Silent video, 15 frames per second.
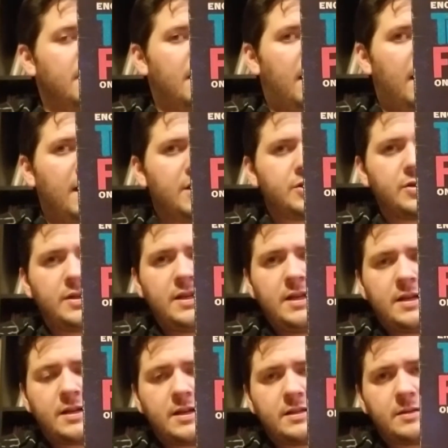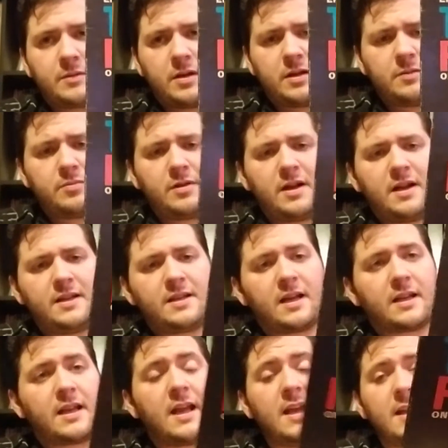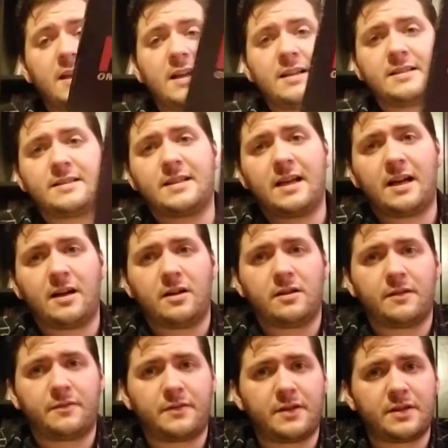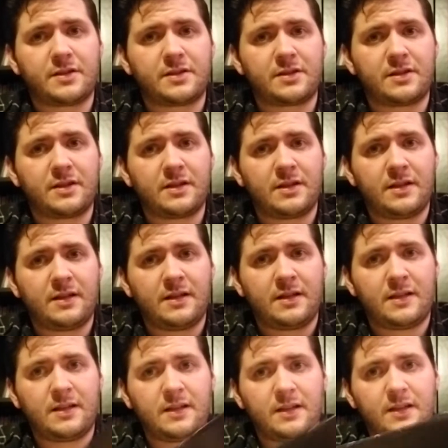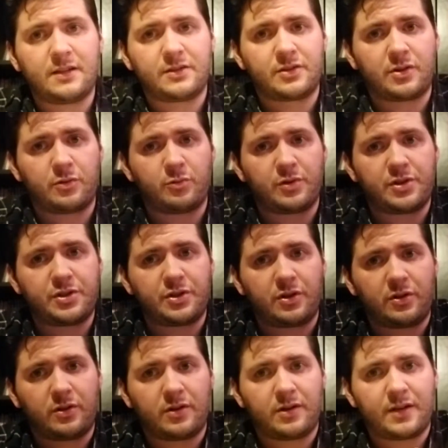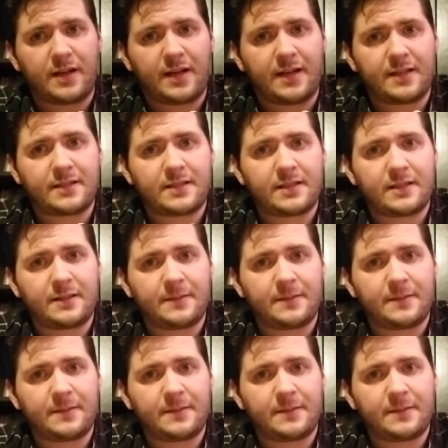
Actually, because I'm colorblind, I cannot tell if this is an original or not.